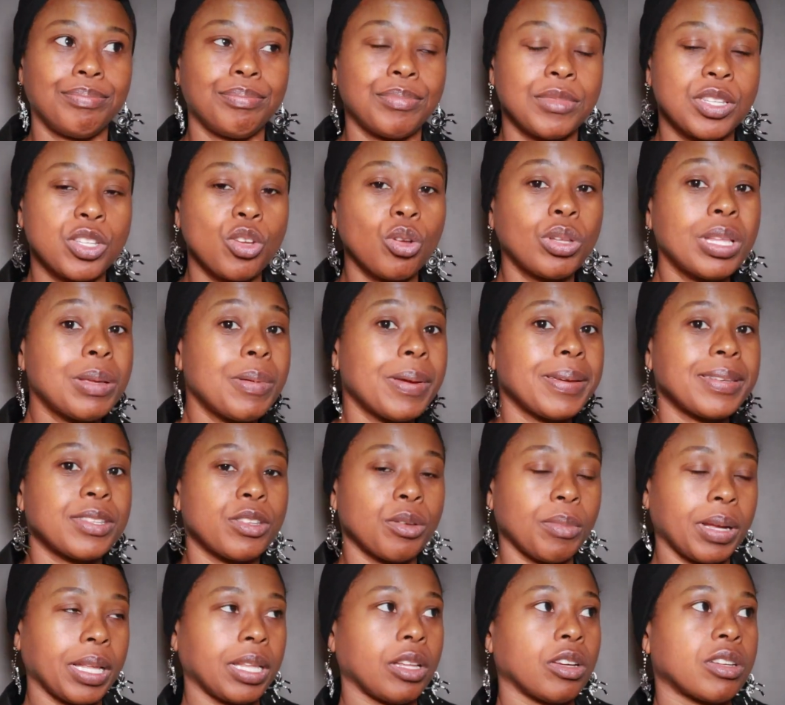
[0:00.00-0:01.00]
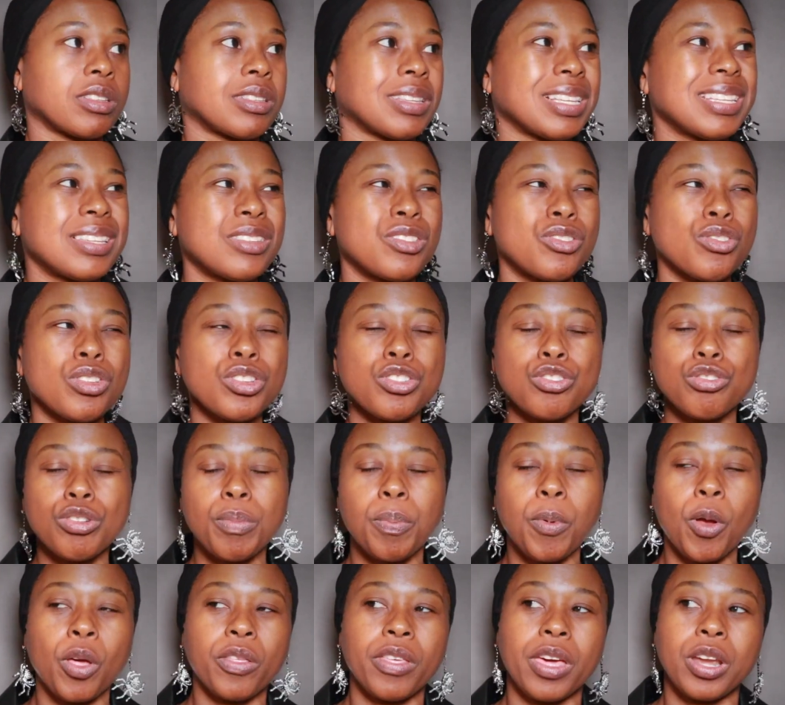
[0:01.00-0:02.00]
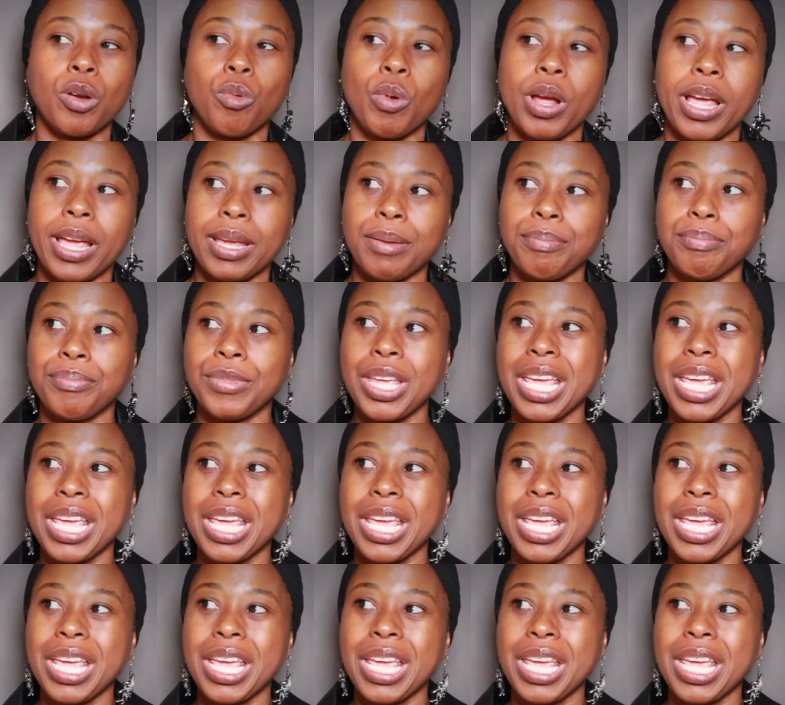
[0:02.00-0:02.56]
Solely based on my looks. Let's strip all that away